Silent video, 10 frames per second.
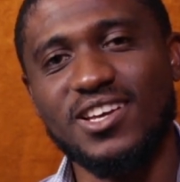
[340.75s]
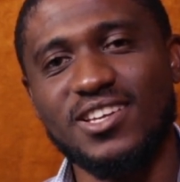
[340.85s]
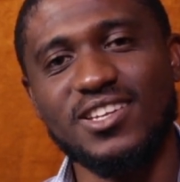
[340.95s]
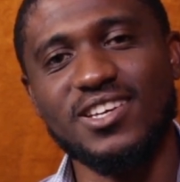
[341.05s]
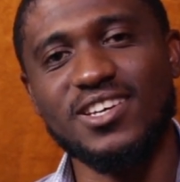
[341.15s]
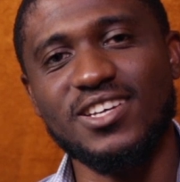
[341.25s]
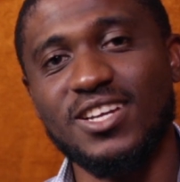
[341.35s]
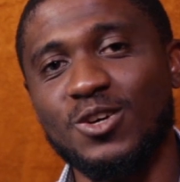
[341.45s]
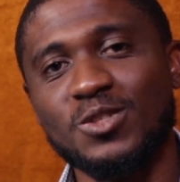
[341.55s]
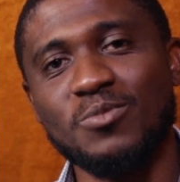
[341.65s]
and uh, a
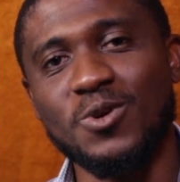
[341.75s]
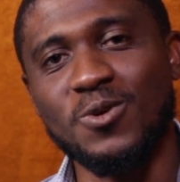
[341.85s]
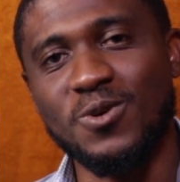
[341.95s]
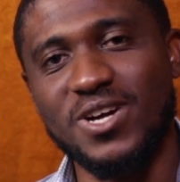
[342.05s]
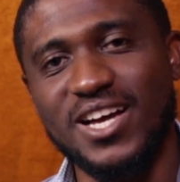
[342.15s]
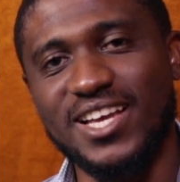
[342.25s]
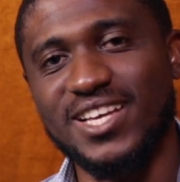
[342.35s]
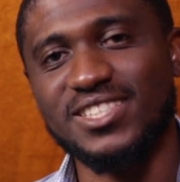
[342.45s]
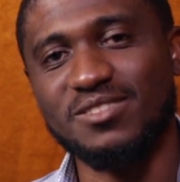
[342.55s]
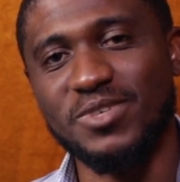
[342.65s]
lot more I
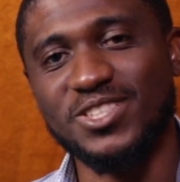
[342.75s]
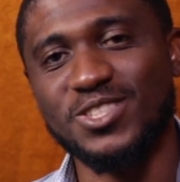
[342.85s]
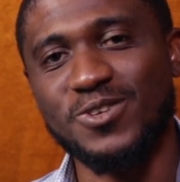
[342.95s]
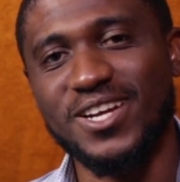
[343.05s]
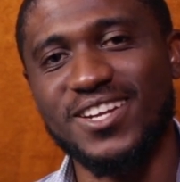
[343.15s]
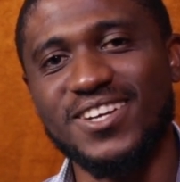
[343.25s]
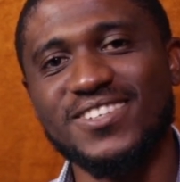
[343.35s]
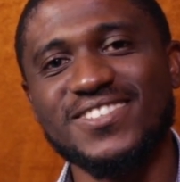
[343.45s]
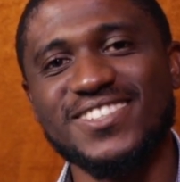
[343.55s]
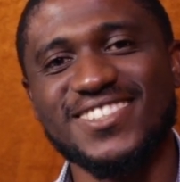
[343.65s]
can't mention right
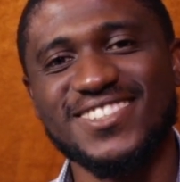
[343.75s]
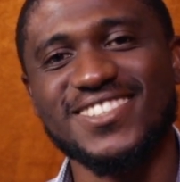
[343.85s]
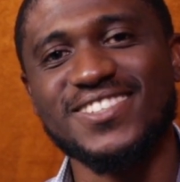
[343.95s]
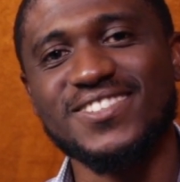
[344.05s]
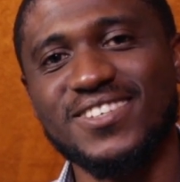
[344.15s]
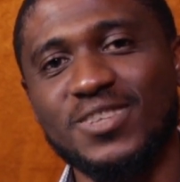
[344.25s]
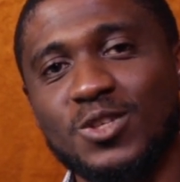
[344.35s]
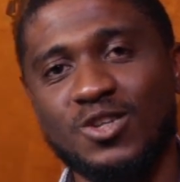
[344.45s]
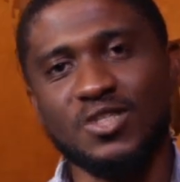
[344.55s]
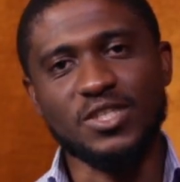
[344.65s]
now. I
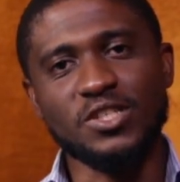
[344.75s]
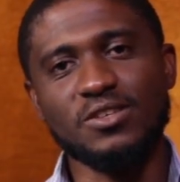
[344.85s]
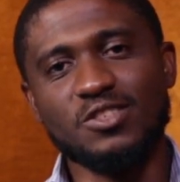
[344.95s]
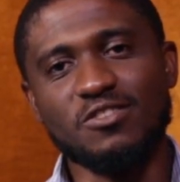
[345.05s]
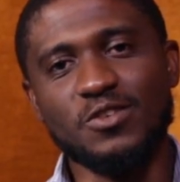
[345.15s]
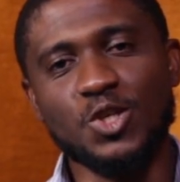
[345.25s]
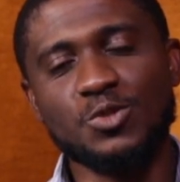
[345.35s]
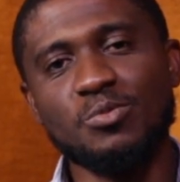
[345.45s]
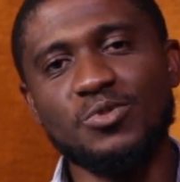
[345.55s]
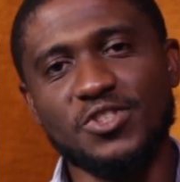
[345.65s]
met a lot of
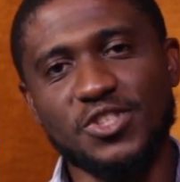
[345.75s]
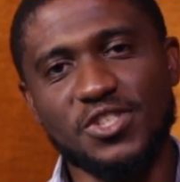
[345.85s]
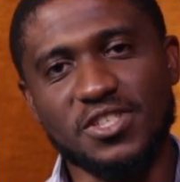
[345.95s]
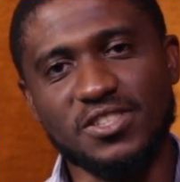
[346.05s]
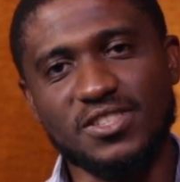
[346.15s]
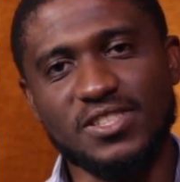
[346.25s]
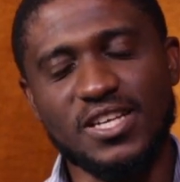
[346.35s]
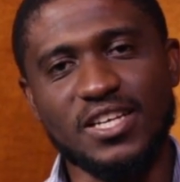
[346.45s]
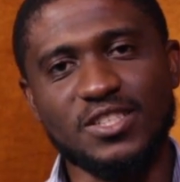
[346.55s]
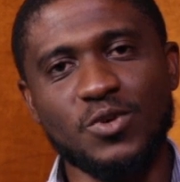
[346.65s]
gospel musicians,
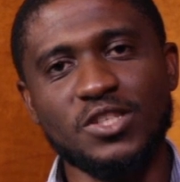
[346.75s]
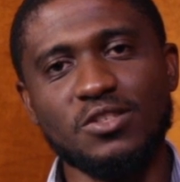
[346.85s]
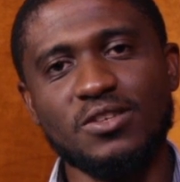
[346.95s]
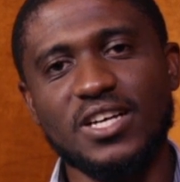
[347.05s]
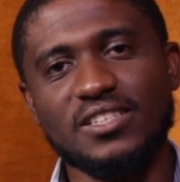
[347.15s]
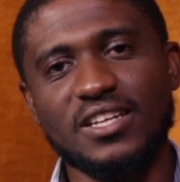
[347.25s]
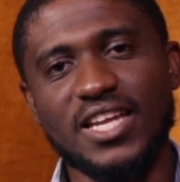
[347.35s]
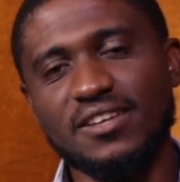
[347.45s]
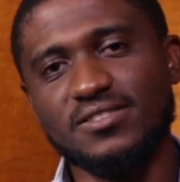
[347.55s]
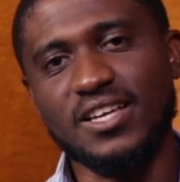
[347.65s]
and when you look at their
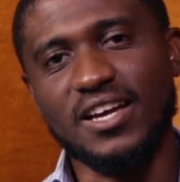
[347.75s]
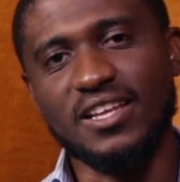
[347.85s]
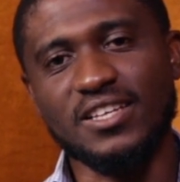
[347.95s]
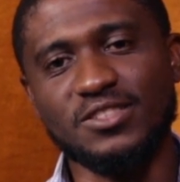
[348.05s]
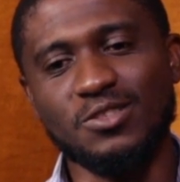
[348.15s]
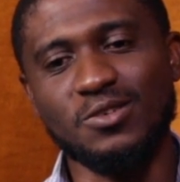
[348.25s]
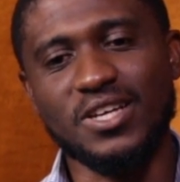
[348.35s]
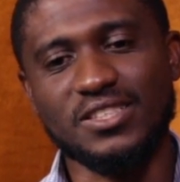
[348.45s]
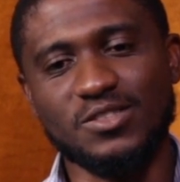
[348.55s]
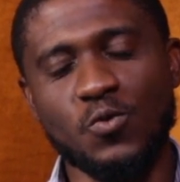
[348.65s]
lifestyle and you look
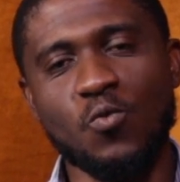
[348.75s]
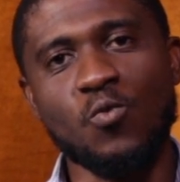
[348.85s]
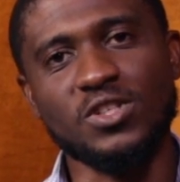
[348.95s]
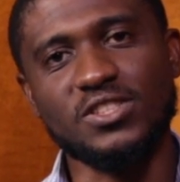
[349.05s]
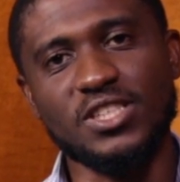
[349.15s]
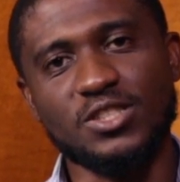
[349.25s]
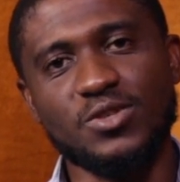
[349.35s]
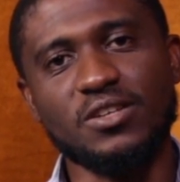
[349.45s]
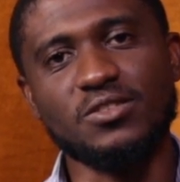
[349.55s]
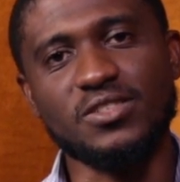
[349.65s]
at what they're
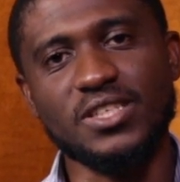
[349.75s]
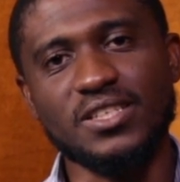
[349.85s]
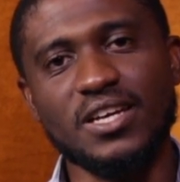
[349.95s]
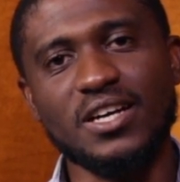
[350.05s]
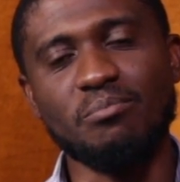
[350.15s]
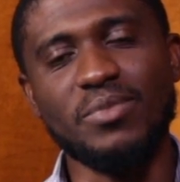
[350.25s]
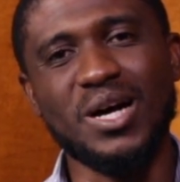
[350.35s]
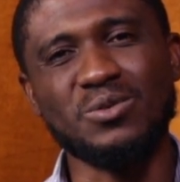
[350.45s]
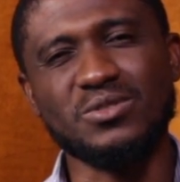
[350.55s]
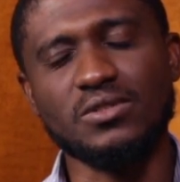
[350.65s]
trying to sing
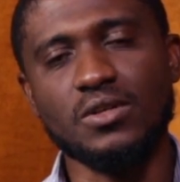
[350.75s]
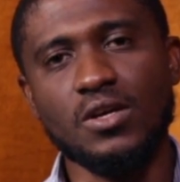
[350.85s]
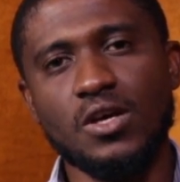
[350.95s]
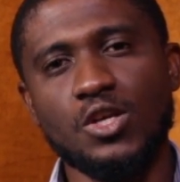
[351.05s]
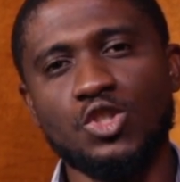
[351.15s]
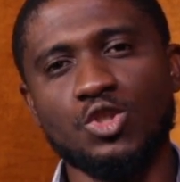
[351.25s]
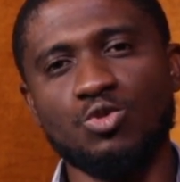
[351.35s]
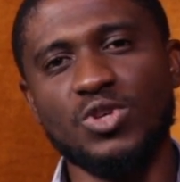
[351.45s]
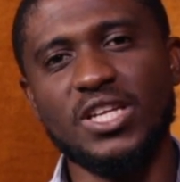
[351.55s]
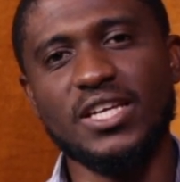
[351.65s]
about, you
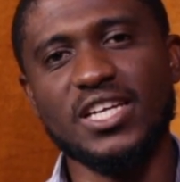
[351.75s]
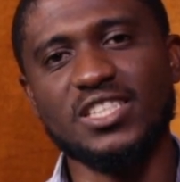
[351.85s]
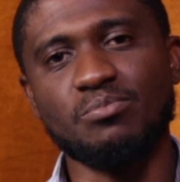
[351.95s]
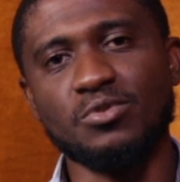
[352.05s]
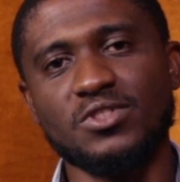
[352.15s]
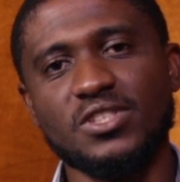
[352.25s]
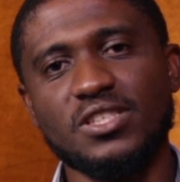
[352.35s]
really can't put